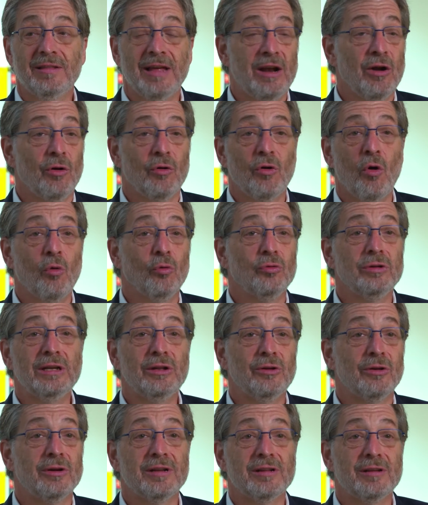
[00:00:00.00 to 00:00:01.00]
they don't only
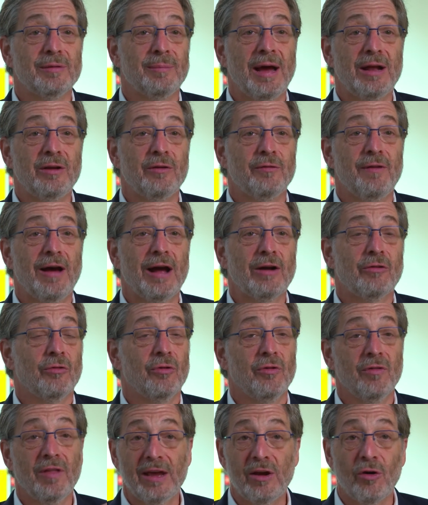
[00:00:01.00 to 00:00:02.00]
look at the
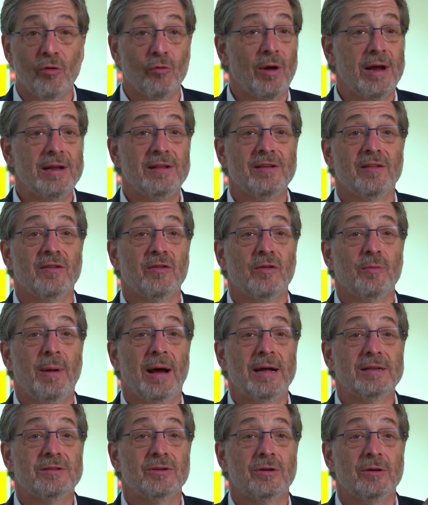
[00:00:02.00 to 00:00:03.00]
manufacturer, they go right to the
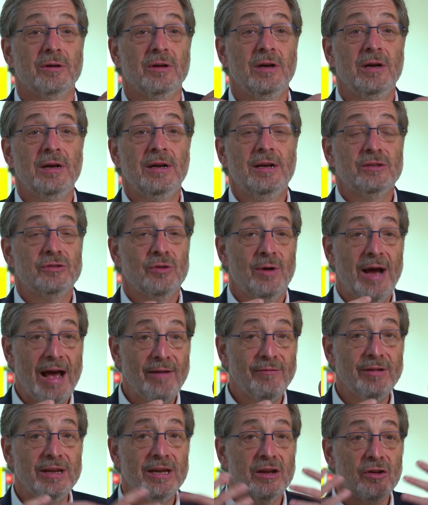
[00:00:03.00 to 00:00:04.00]
sponsor. So
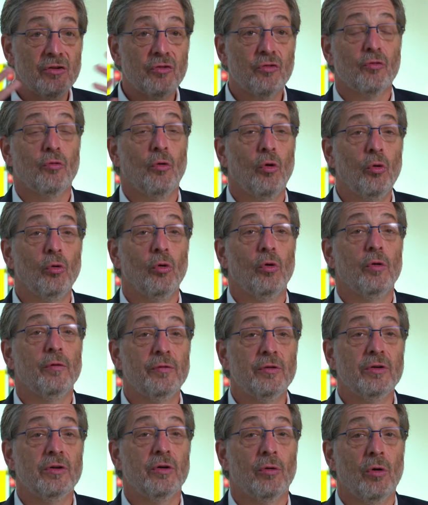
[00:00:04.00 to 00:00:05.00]
having control
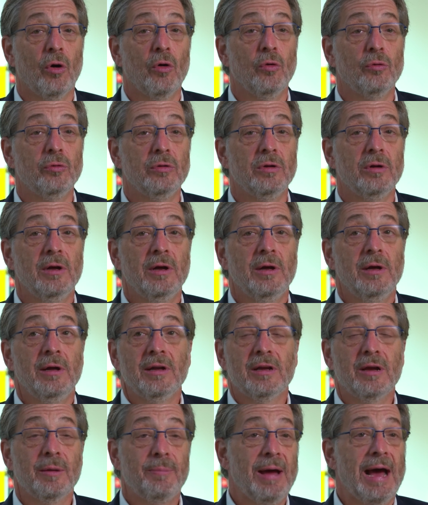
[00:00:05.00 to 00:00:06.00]
over your own
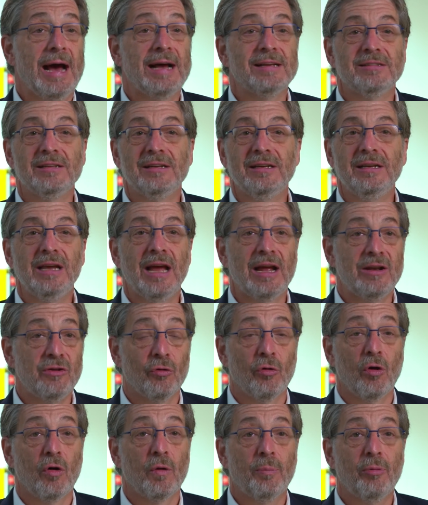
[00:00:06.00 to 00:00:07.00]
capacity and
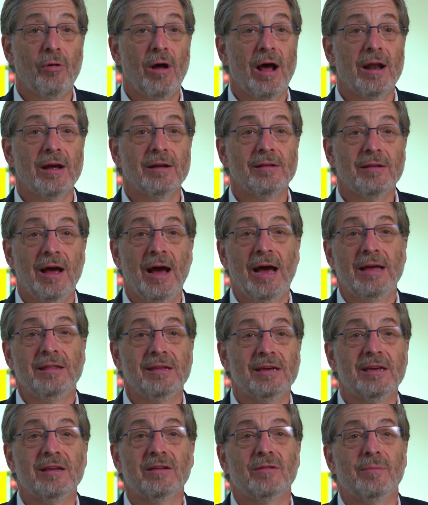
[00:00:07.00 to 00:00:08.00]
your own product, I
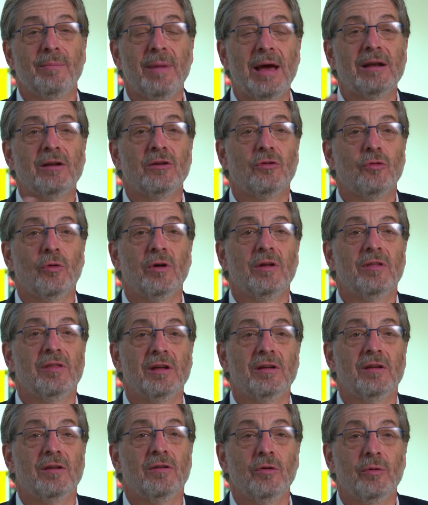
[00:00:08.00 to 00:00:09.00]
think, is a mandatory
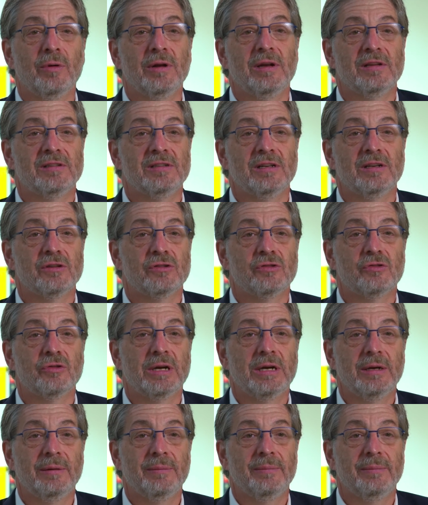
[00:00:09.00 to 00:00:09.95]
thing to do in this industry.